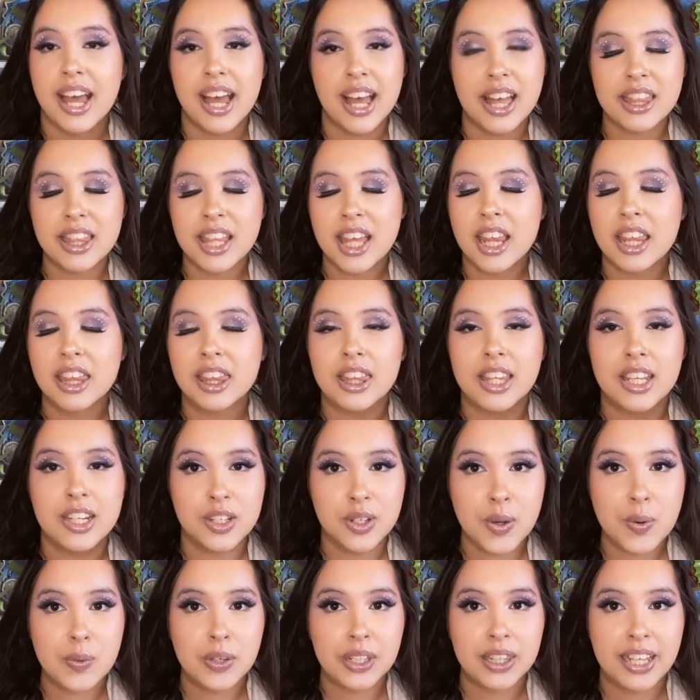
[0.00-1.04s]
And then the
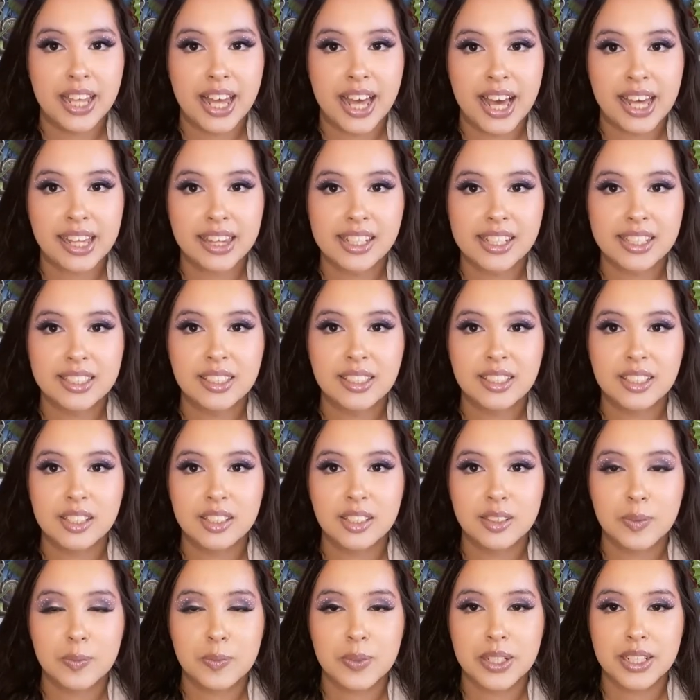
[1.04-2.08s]
new one they had this
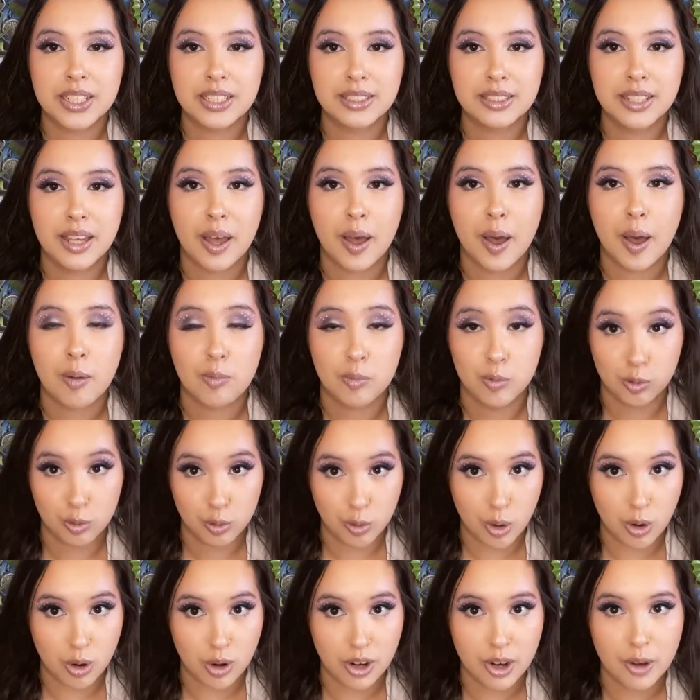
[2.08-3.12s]
year was
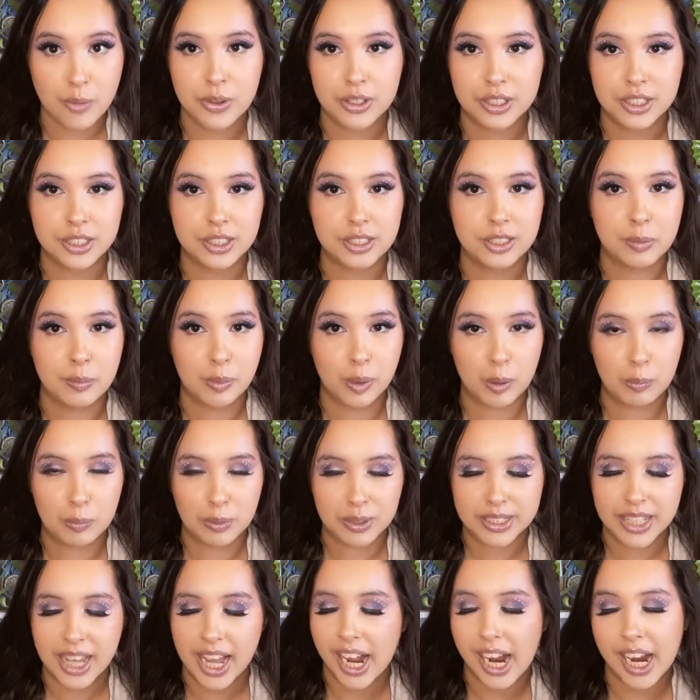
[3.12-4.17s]
War, which is the
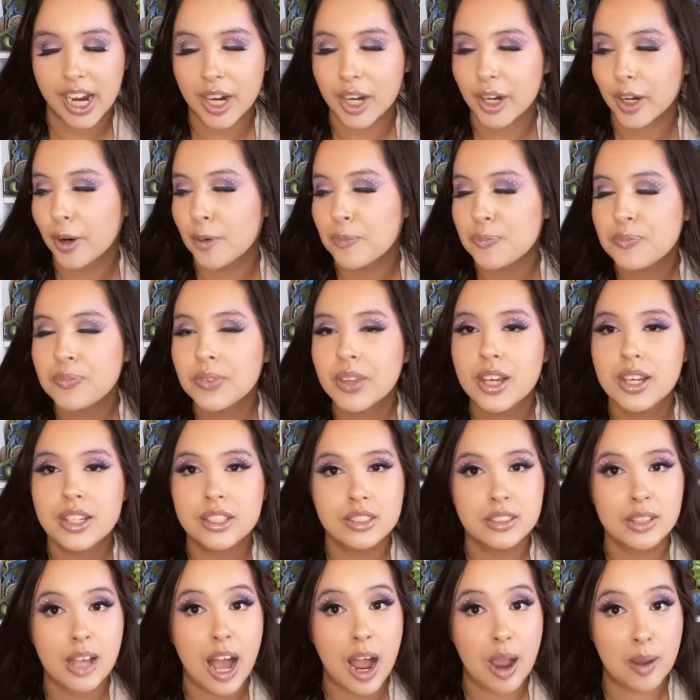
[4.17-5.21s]
purple tiger.
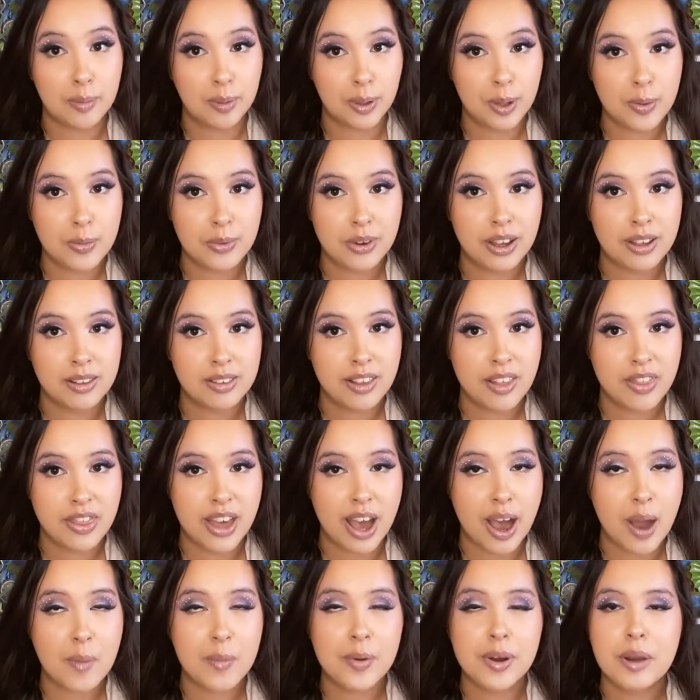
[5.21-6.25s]
So I really want
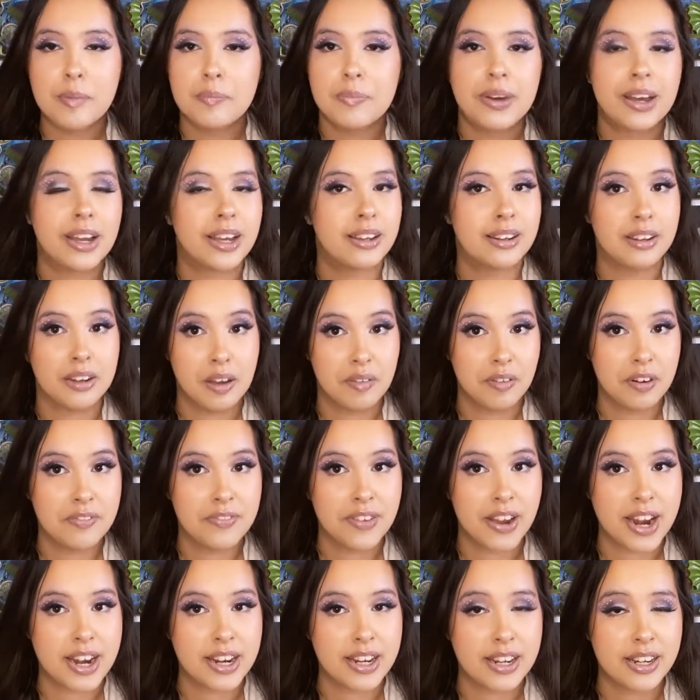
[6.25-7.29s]
that one, but could never
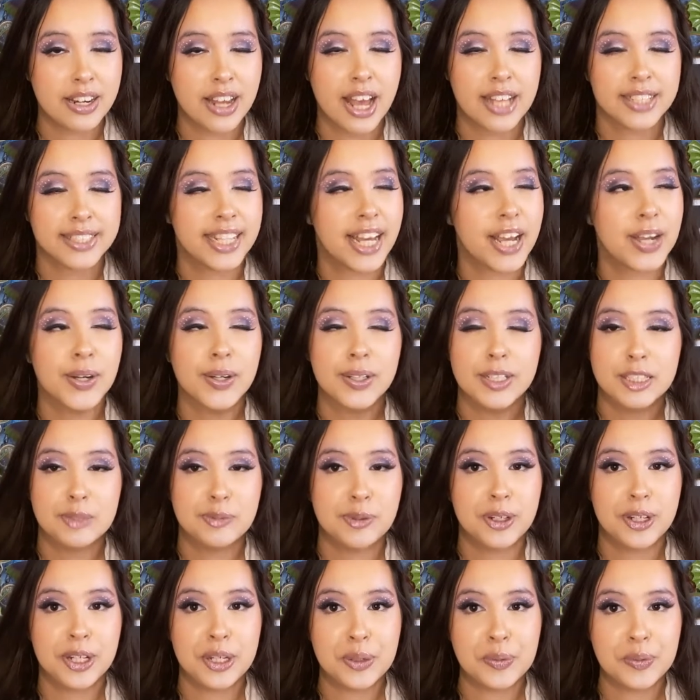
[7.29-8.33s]
find it. I said I go to
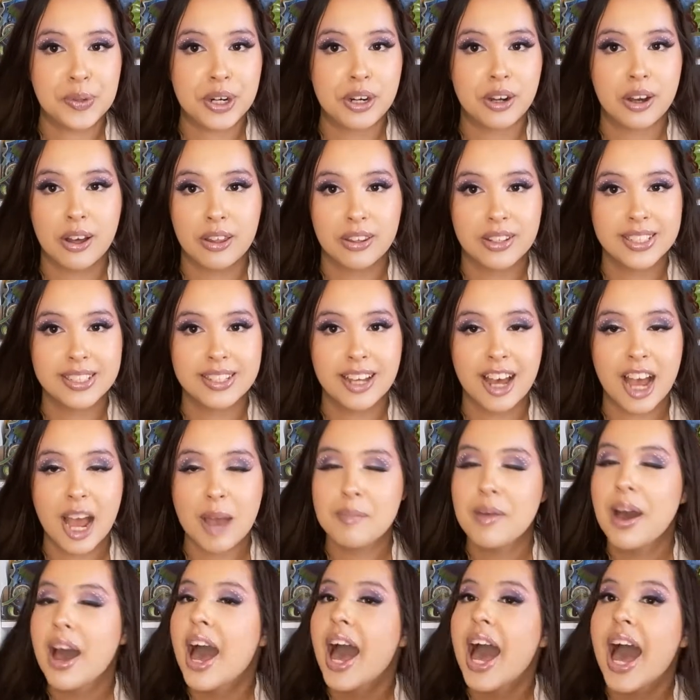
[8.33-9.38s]
Spirit Halloween all the
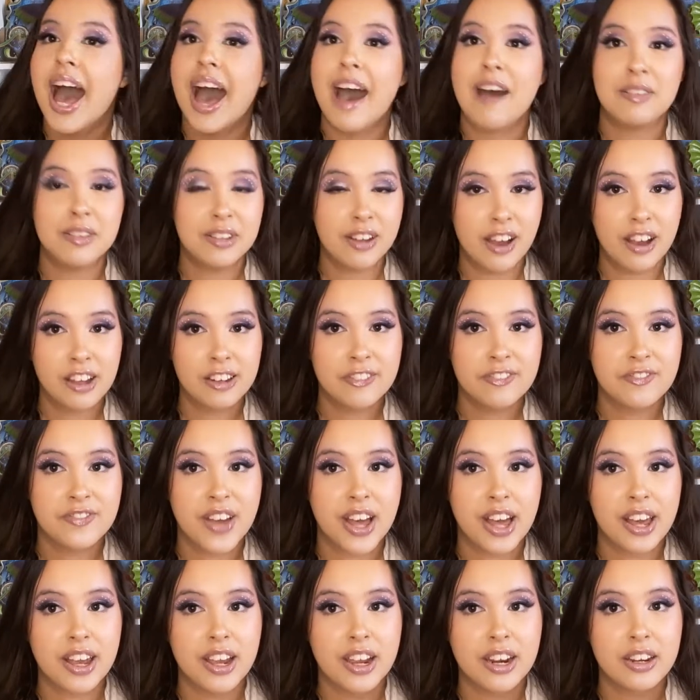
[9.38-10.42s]
time, have not
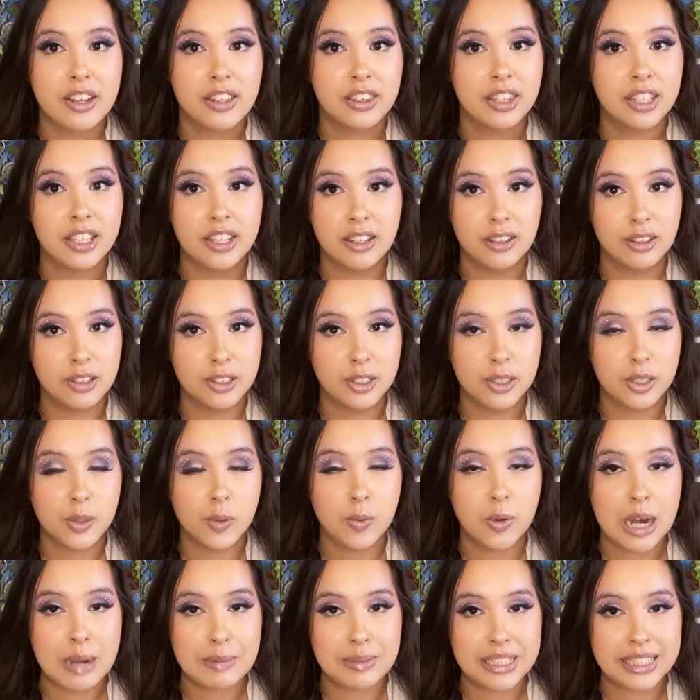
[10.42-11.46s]
find the other two
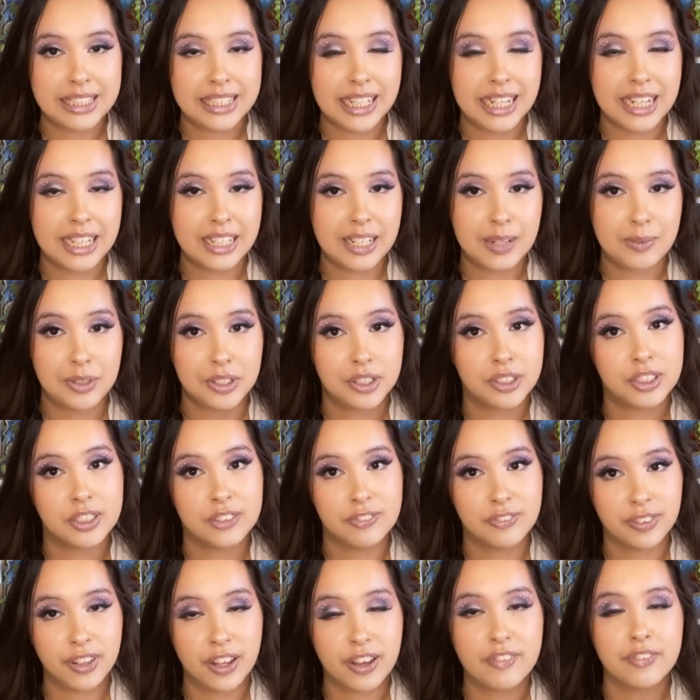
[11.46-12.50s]
kwamis that I need, which
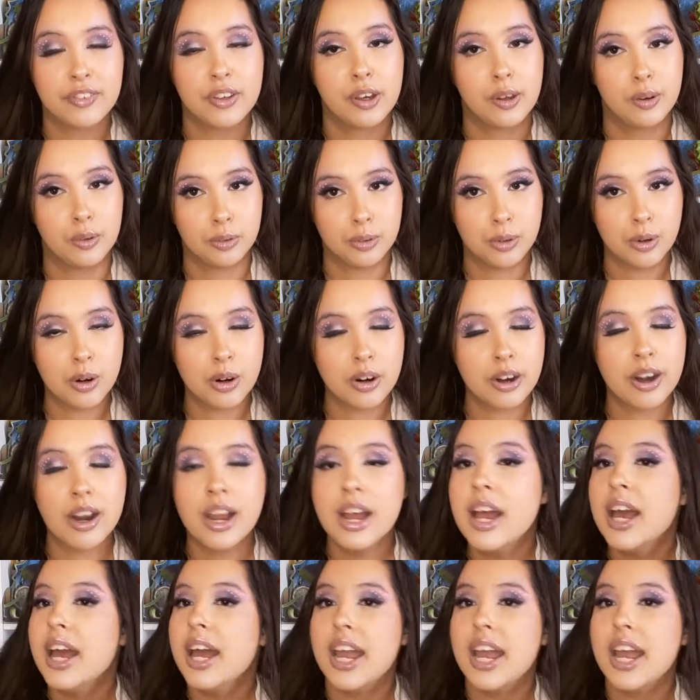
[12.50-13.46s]
is Fluff and Roar.